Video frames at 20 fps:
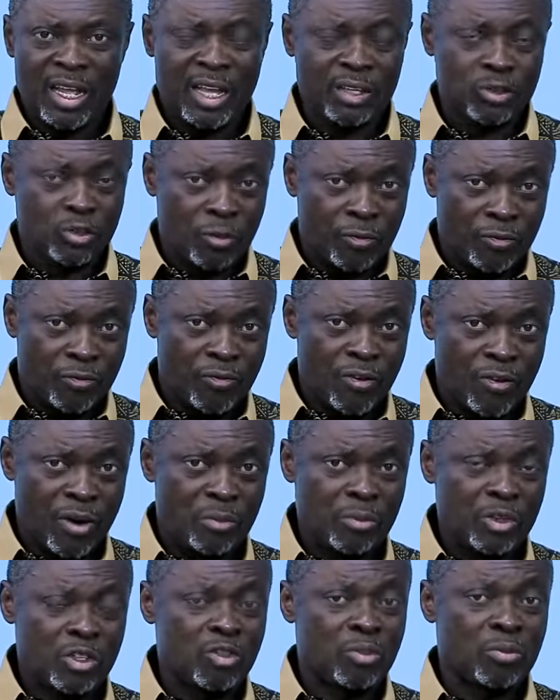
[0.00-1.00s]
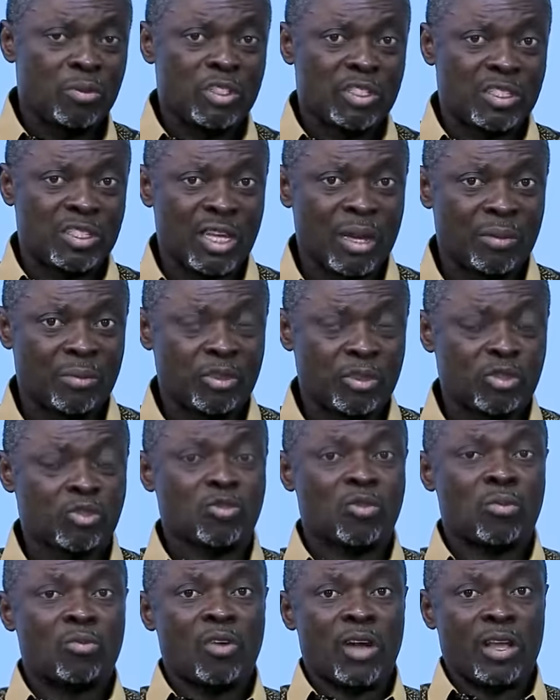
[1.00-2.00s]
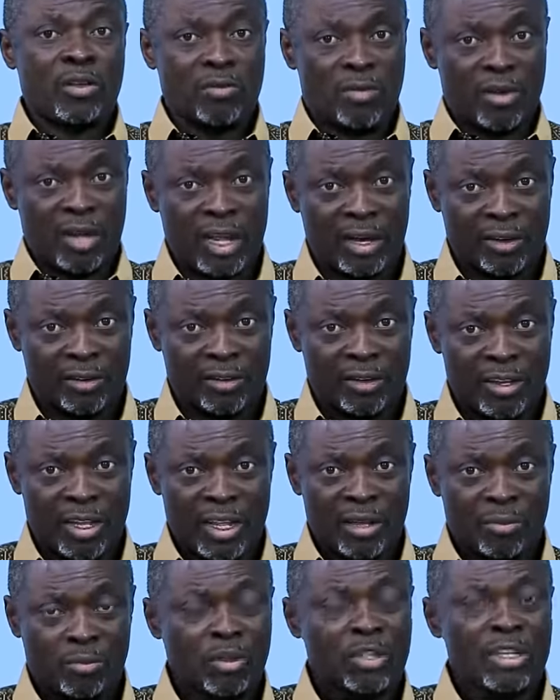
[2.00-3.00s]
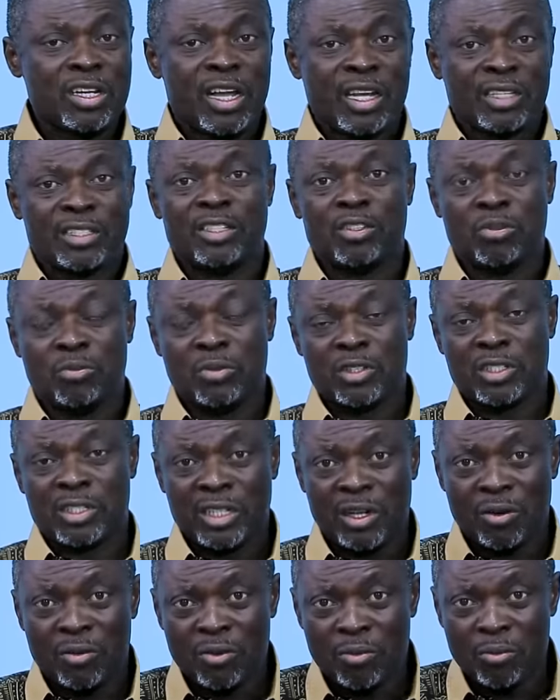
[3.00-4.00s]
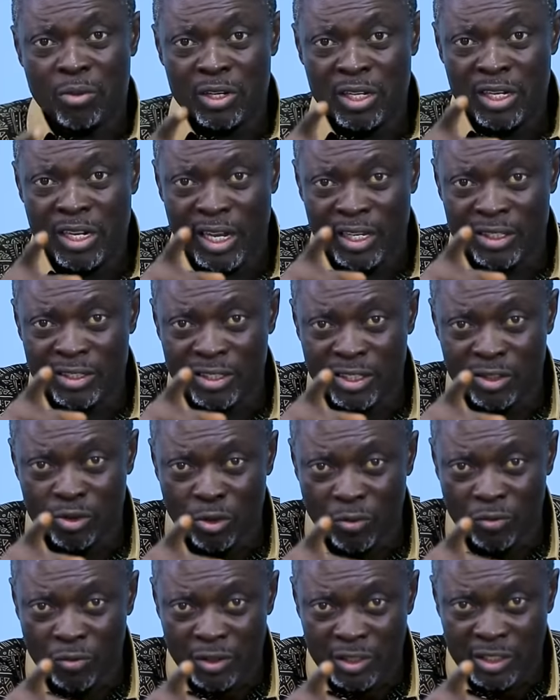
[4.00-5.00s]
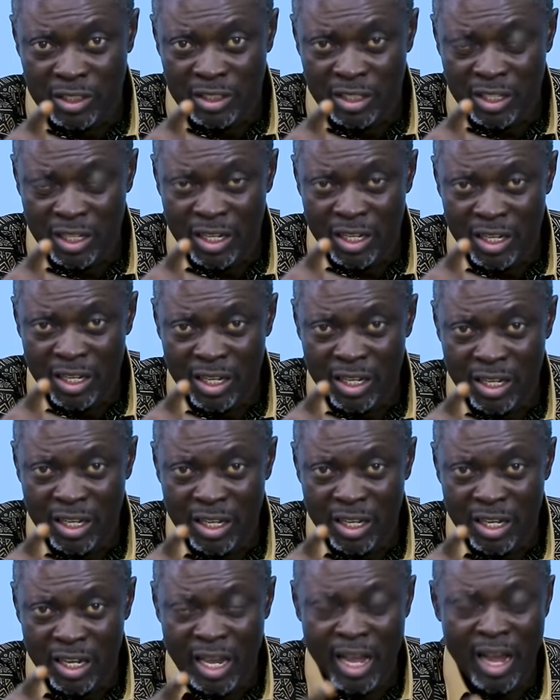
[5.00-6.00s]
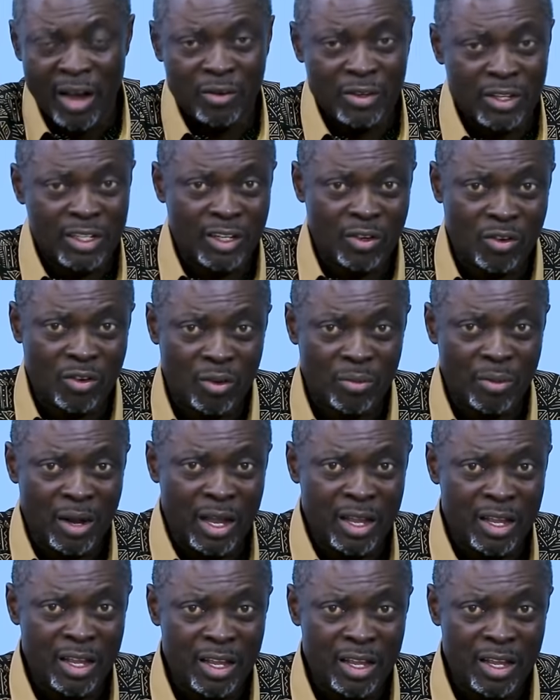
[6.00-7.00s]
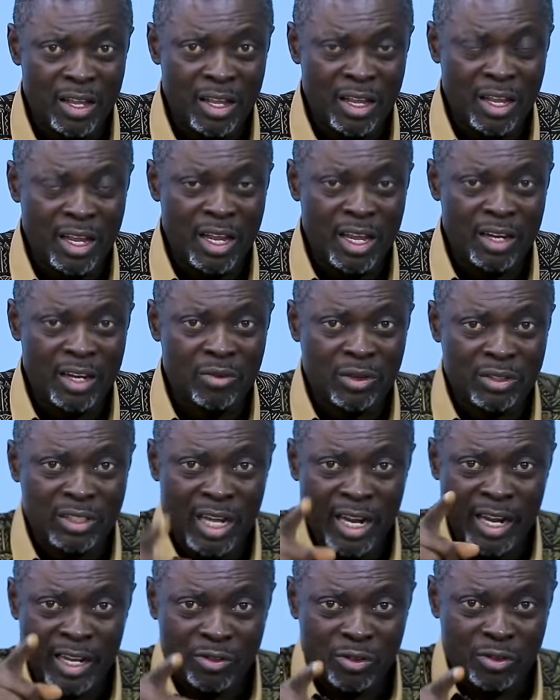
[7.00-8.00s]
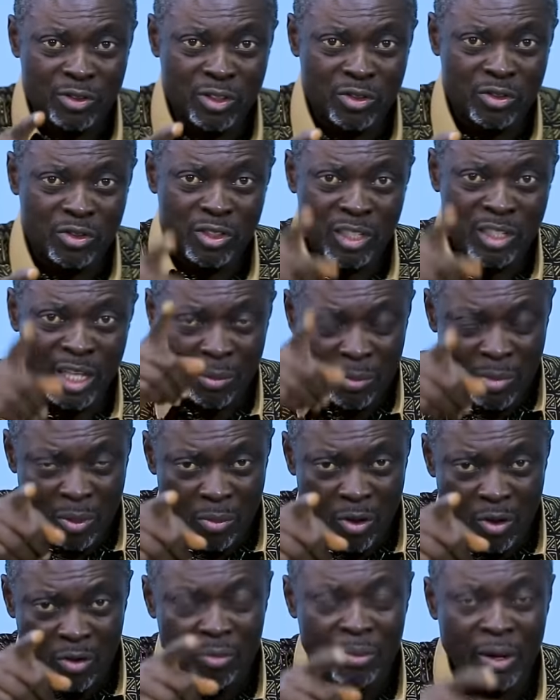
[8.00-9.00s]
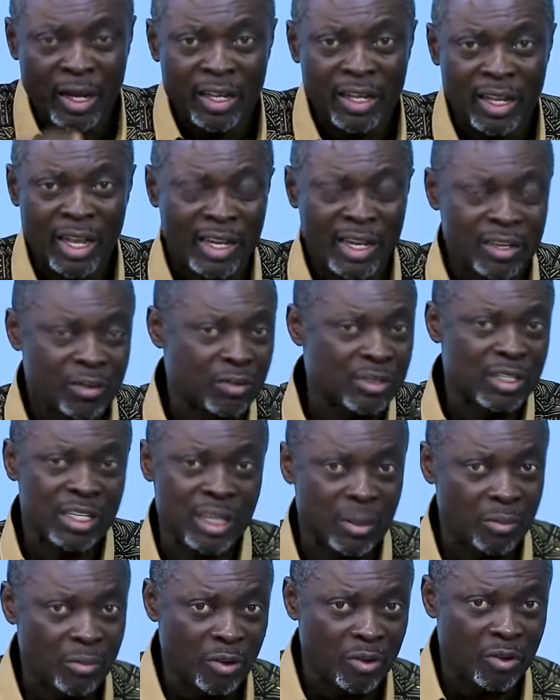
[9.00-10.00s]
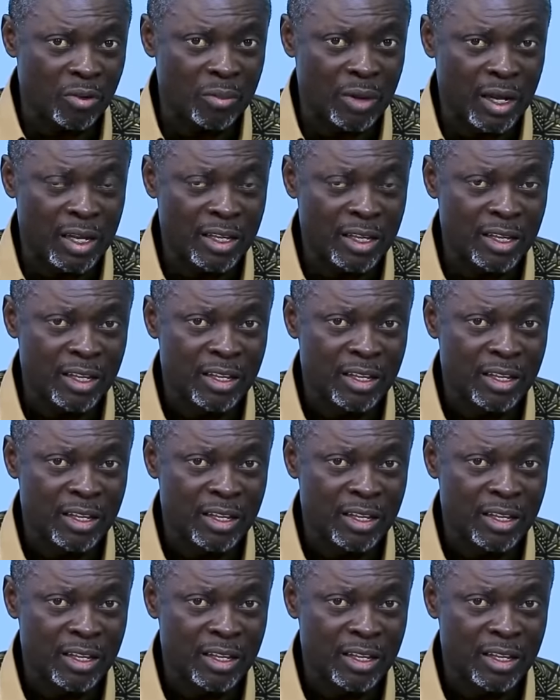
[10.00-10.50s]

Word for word: I saw for a mudu mochia, Mosu, my work. Bodyguards, it much in our bodyguards, this of which I will never cover. No, I shall catch yourselves in Yamba Bonhobai. I don't think I'm Bonhobai.